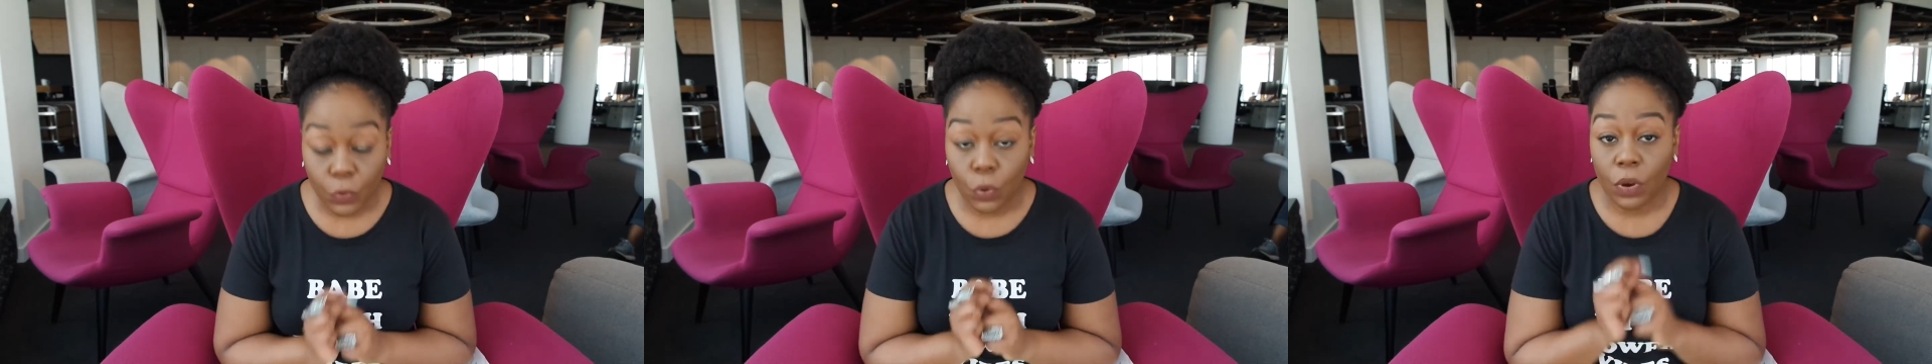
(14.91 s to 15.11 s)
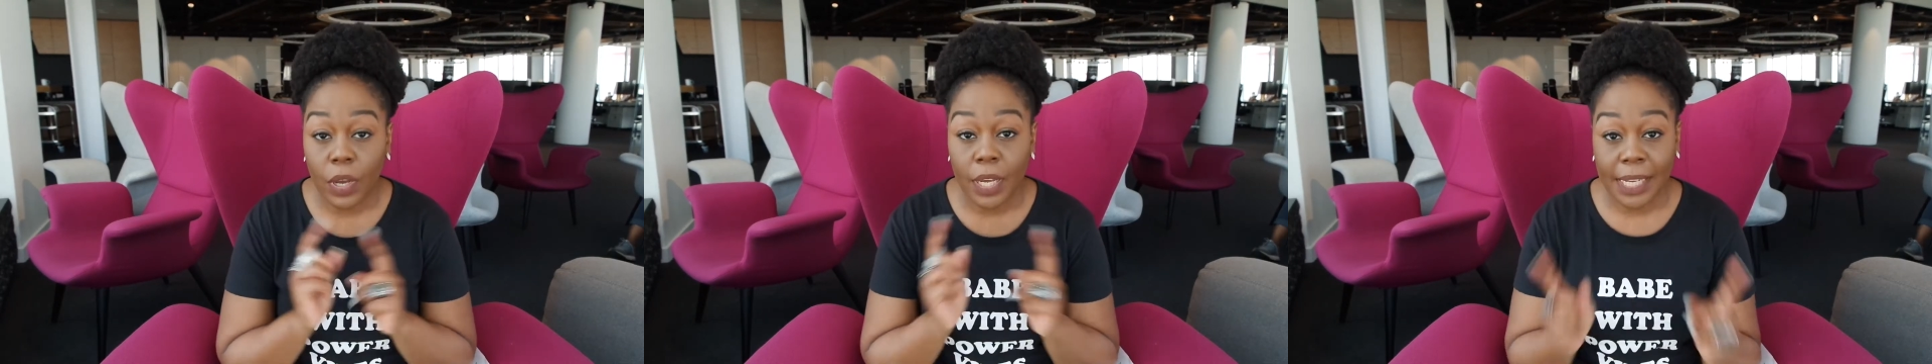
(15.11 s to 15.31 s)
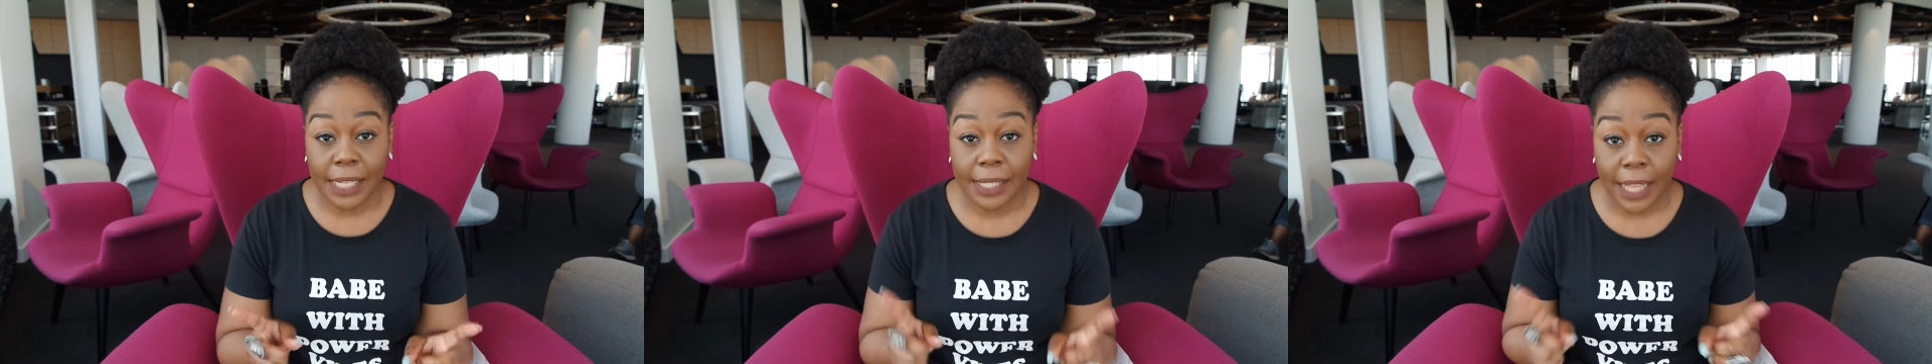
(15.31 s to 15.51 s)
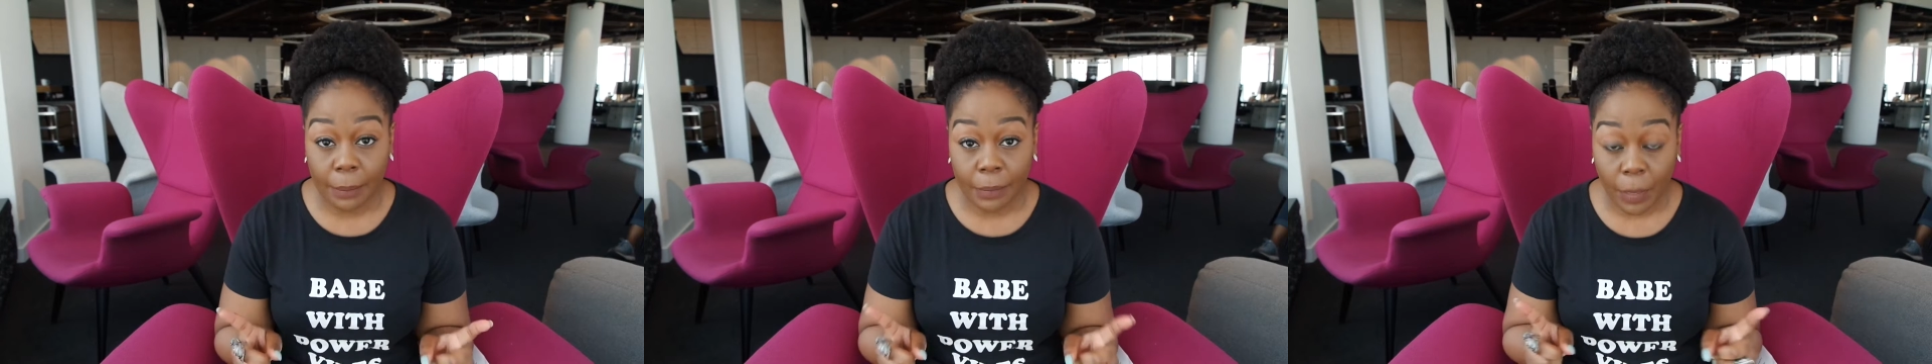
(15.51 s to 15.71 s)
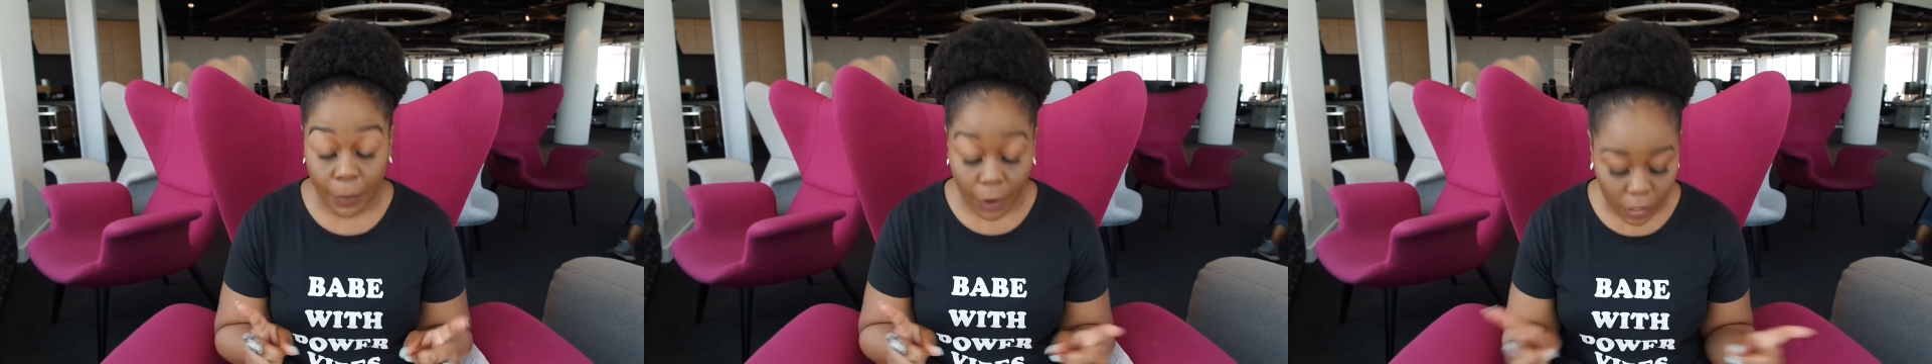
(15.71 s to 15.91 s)
for a
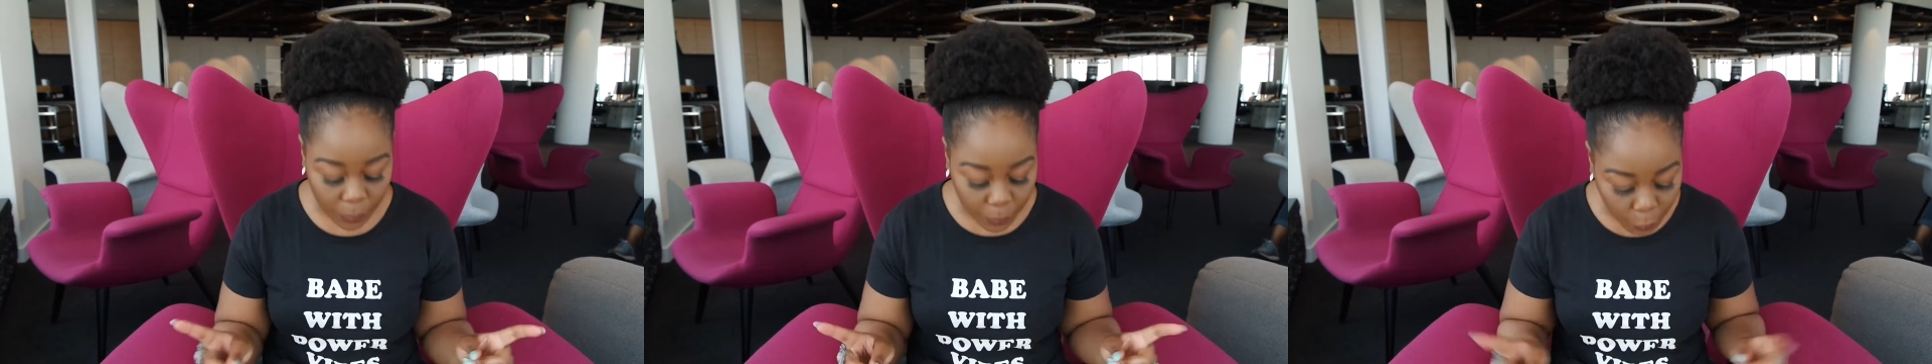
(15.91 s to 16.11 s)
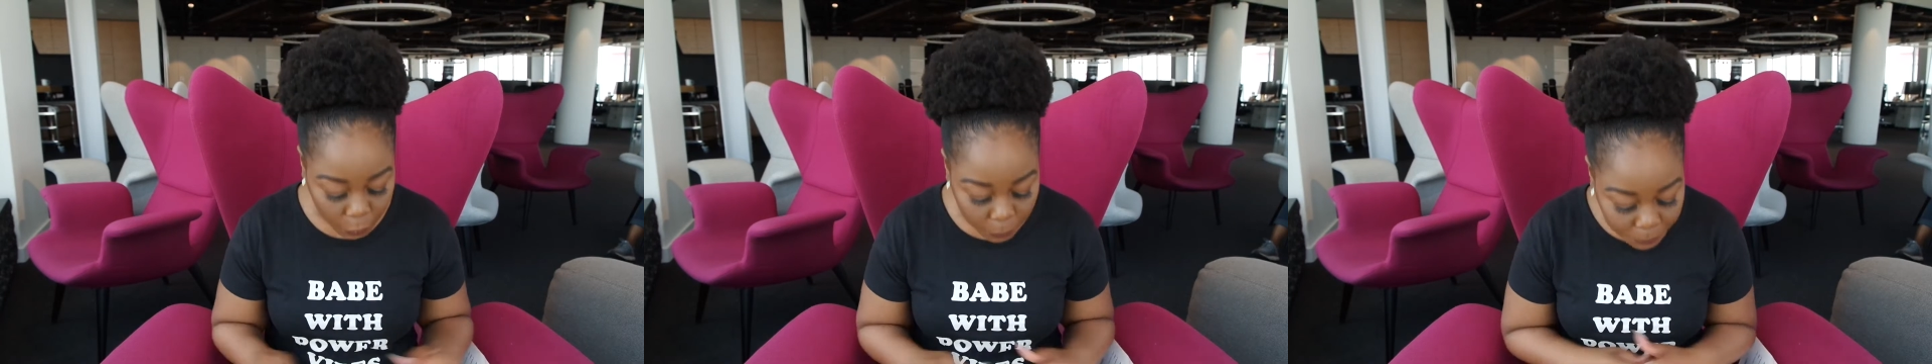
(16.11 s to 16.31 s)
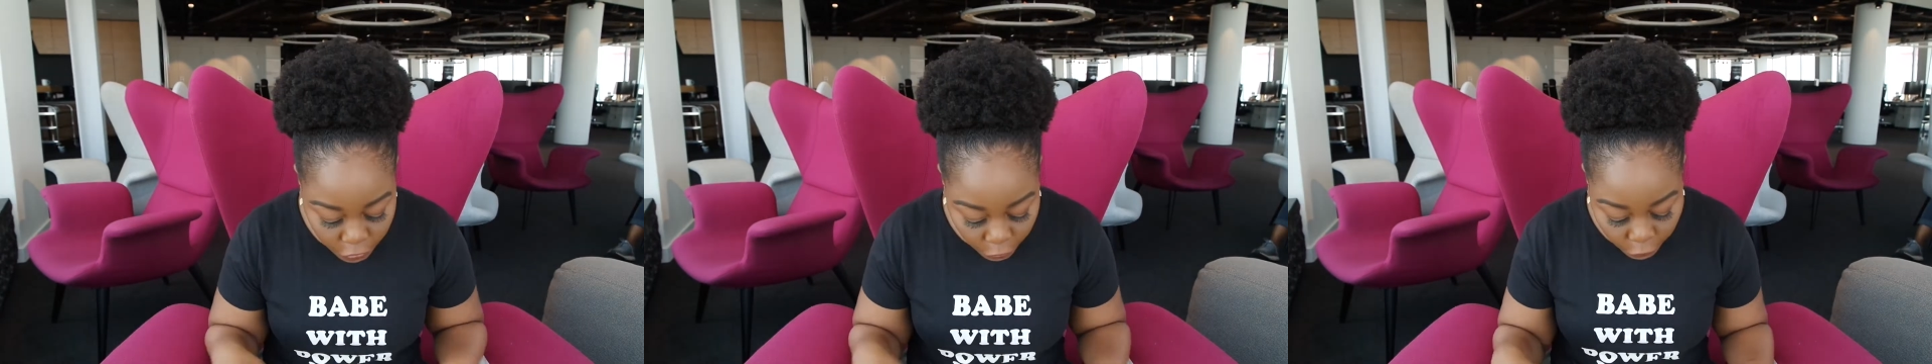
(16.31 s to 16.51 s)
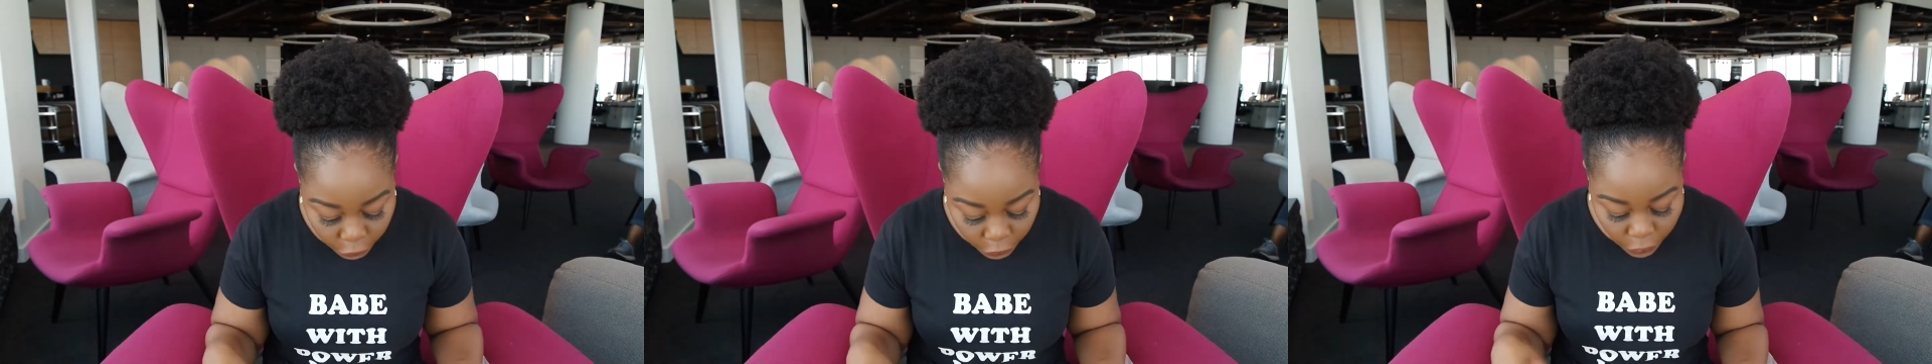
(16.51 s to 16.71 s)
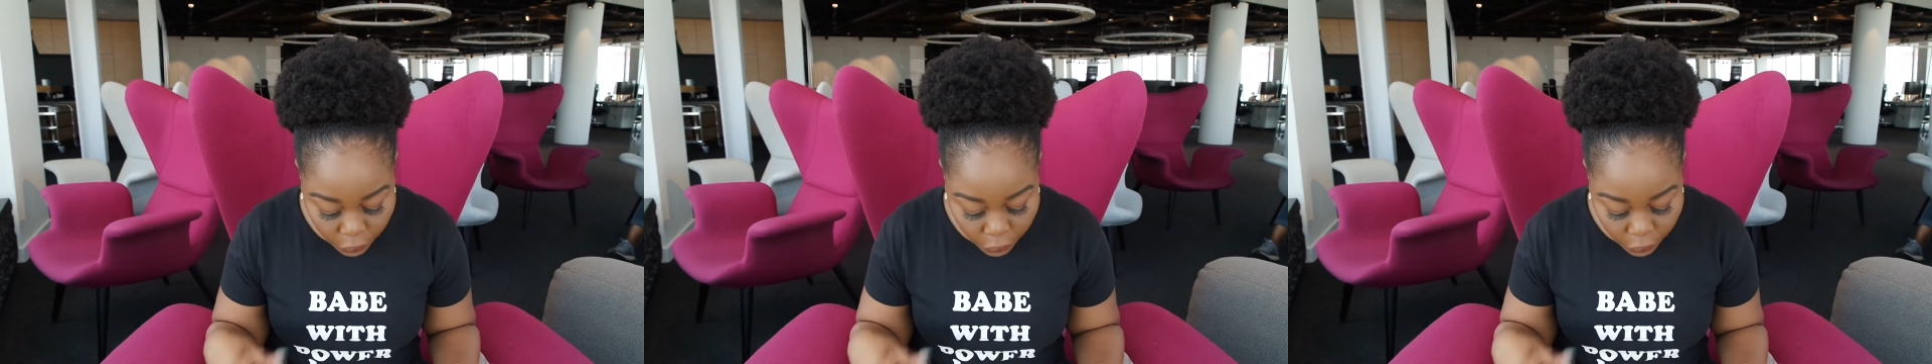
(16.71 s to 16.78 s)
Zambian passport. So